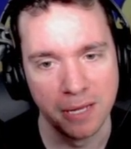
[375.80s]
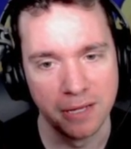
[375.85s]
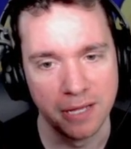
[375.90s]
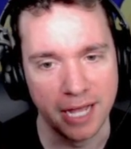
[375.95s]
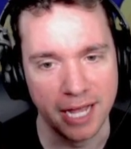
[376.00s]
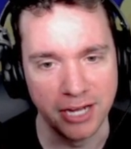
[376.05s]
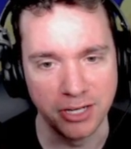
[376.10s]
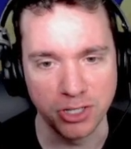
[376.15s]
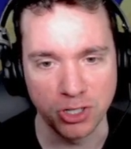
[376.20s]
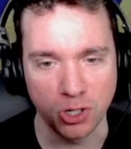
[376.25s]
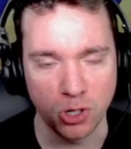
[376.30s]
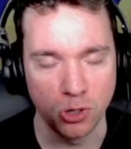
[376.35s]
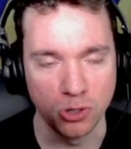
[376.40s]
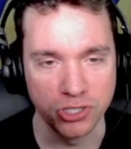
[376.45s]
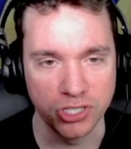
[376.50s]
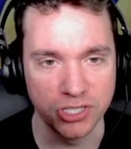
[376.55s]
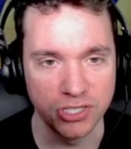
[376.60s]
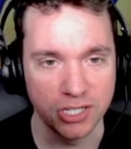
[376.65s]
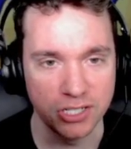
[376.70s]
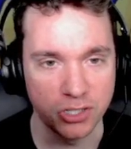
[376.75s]
Agent
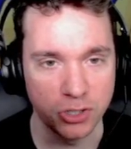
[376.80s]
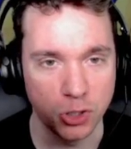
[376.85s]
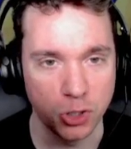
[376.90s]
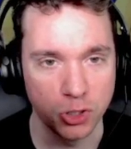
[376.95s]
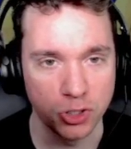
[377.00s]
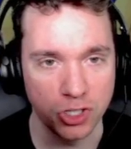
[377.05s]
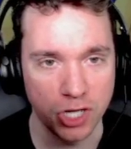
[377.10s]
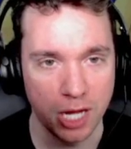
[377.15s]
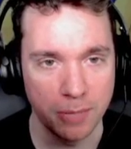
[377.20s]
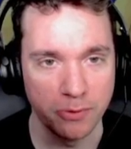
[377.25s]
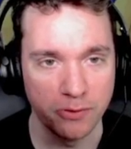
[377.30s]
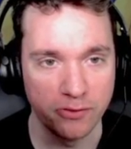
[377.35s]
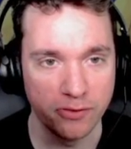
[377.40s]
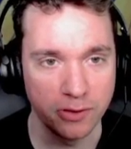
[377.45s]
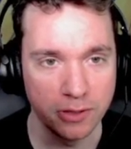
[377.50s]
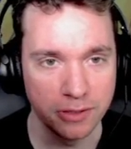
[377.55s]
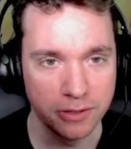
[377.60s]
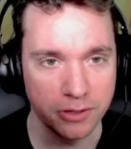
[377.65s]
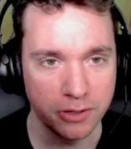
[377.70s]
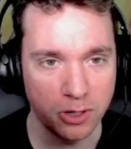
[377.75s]
Coulson does a good job of
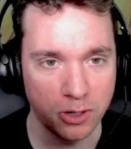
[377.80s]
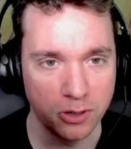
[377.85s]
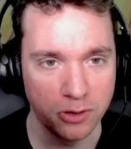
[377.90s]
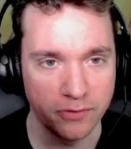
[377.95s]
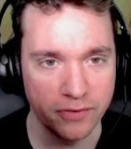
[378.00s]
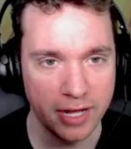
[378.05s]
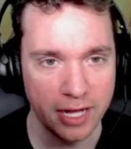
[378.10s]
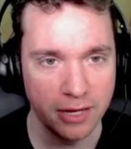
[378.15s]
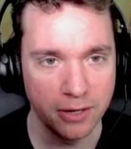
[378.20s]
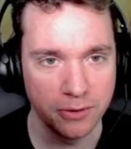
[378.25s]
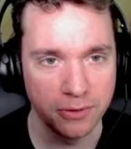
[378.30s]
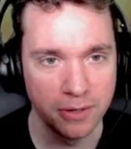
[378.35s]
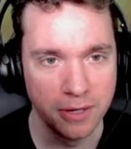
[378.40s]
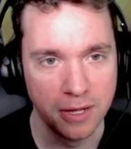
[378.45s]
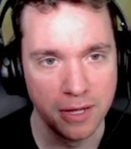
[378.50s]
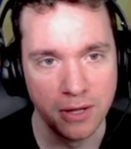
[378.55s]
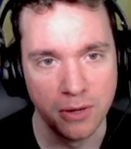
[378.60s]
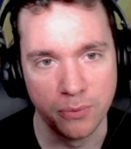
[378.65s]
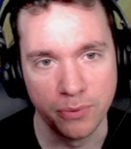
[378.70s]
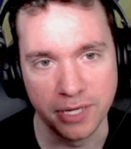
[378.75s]
filling the curve out.
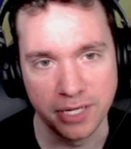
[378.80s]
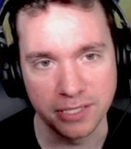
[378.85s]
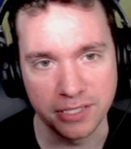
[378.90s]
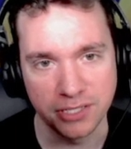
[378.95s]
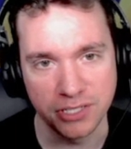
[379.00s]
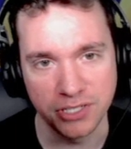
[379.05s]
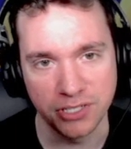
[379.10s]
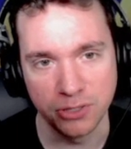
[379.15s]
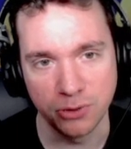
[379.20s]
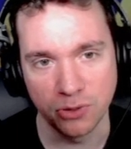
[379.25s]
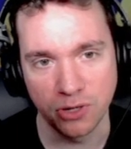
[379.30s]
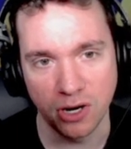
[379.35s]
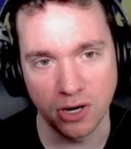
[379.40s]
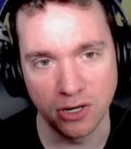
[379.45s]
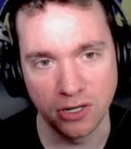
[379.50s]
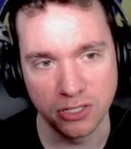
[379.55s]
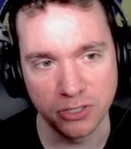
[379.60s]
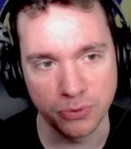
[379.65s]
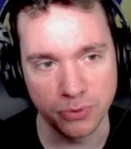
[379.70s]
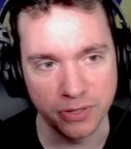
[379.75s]
We get to steal
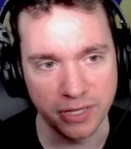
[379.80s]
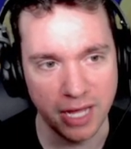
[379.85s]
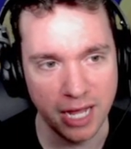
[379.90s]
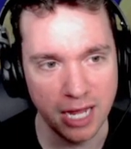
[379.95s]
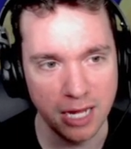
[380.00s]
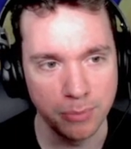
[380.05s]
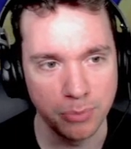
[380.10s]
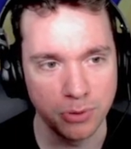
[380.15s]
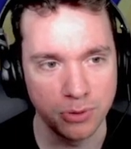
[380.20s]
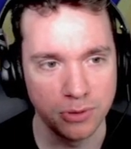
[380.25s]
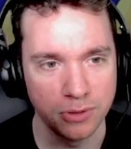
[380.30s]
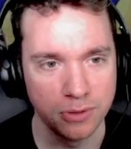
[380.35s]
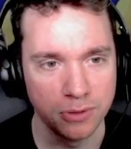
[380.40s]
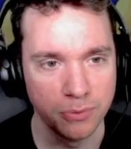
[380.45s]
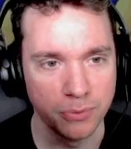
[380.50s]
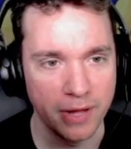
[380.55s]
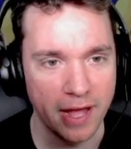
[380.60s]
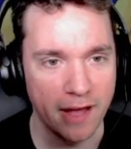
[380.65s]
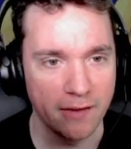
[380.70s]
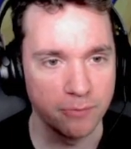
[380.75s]
cards with Cable.
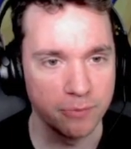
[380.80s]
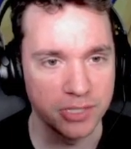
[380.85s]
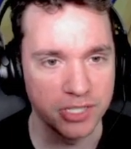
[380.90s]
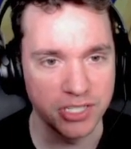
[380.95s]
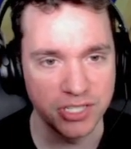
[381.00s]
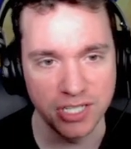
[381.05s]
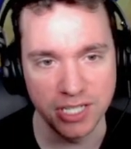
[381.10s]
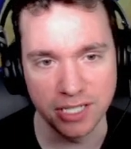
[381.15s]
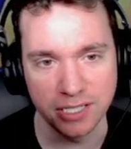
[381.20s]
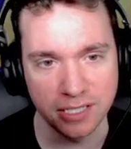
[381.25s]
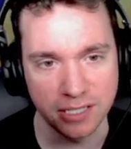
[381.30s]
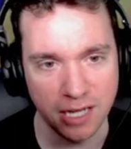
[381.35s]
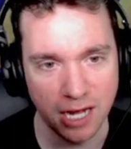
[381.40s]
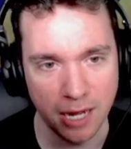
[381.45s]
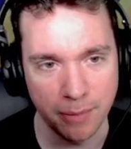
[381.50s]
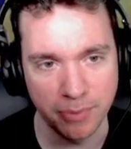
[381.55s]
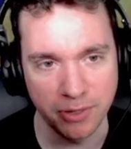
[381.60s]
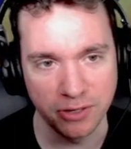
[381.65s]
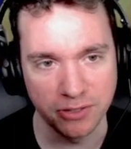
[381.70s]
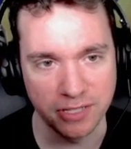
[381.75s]
We have Mystique to
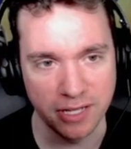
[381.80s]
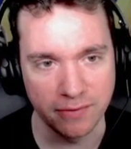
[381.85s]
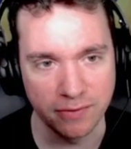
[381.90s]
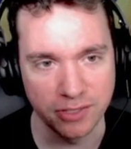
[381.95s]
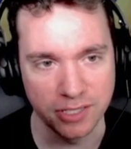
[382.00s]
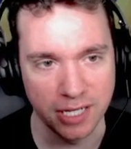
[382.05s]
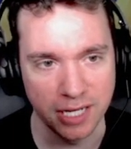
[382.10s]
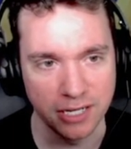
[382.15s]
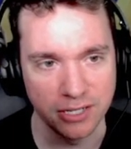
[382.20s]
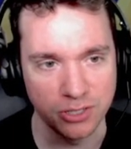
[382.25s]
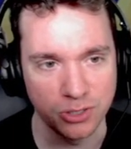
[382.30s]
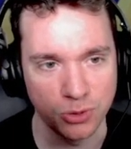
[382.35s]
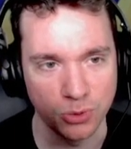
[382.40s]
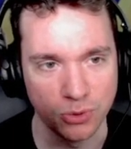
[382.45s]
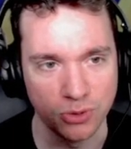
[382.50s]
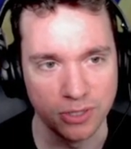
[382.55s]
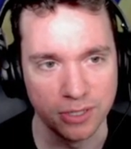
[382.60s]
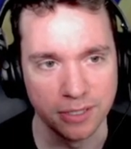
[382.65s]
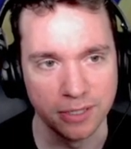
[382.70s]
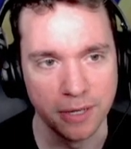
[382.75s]
copy our Devil
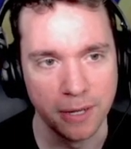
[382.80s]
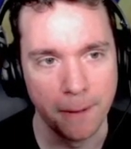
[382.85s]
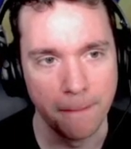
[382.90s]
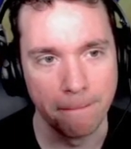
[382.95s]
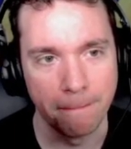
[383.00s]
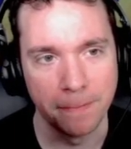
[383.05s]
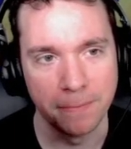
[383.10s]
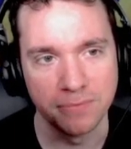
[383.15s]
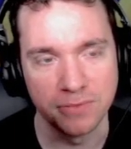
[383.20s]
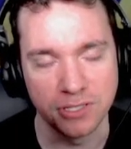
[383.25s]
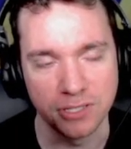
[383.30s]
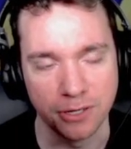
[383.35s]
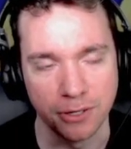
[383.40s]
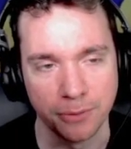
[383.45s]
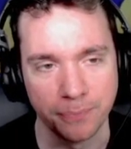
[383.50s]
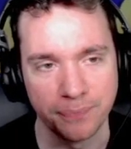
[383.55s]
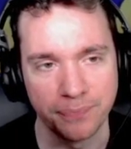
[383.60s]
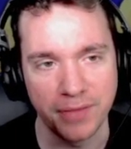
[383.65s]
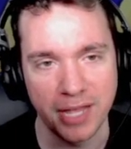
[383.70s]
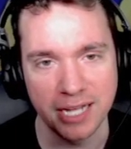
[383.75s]
Dinosaur. So
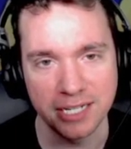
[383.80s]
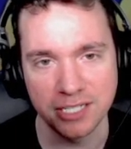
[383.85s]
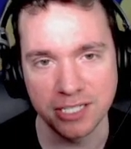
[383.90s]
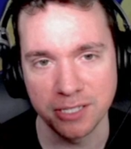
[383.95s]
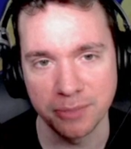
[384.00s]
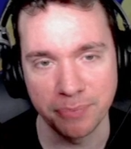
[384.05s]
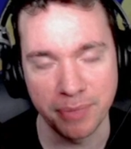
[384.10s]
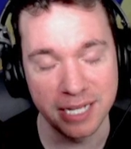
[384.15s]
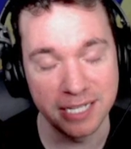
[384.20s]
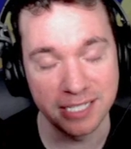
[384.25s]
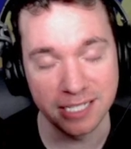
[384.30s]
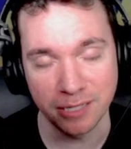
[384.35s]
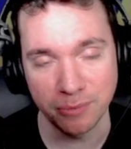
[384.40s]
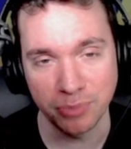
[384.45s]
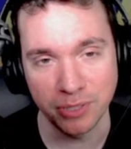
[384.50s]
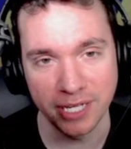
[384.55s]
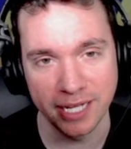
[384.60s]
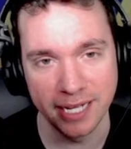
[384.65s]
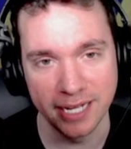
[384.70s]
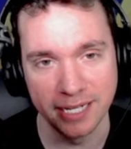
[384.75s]
that's the basic
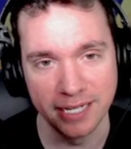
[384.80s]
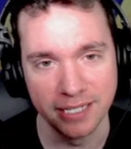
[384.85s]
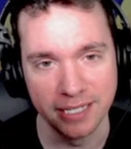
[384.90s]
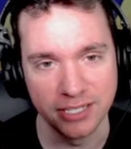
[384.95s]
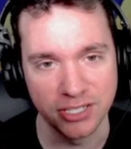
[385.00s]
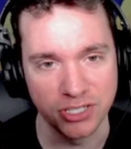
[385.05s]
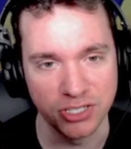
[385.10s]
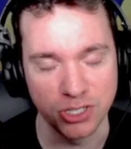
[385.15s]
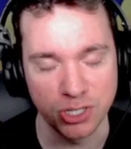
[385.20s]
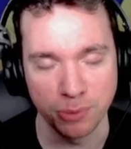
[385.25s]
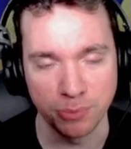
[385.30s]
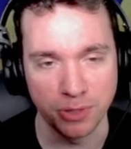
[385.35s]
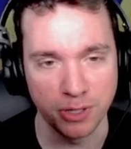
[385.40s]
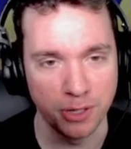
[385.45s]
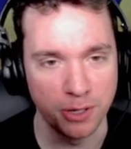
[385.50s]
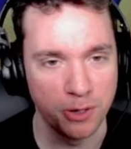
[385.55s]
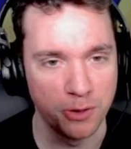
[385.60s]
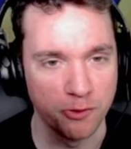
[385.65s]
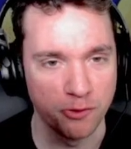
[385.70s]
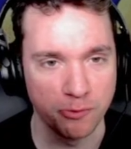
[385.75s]
plan. This is
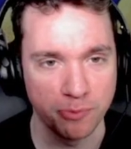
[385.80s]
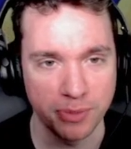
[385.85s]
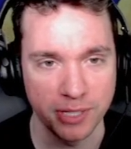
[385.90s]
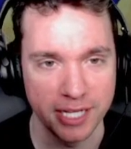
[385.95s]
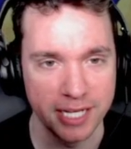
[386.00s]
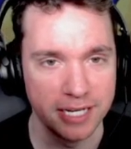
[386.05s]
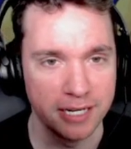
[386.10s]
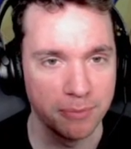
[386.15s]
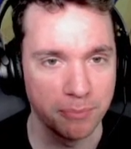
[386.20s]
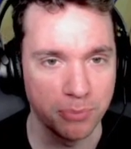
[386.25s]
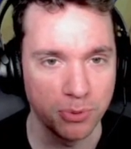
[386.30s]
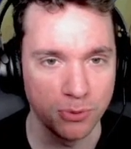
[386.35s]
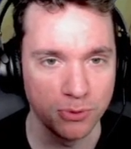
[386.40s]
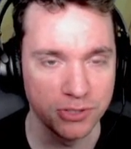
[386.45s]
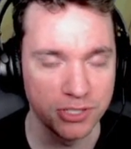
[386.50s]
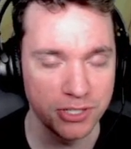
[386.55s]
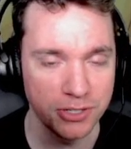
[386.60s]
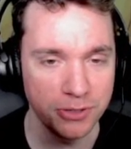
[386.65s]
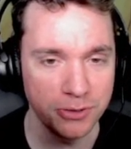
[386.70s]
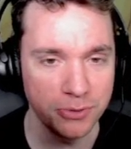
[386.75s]
something you've played in Pool
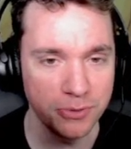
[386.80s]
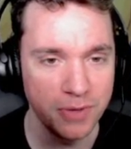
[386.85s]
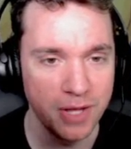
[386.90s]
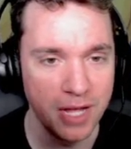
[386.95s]
2.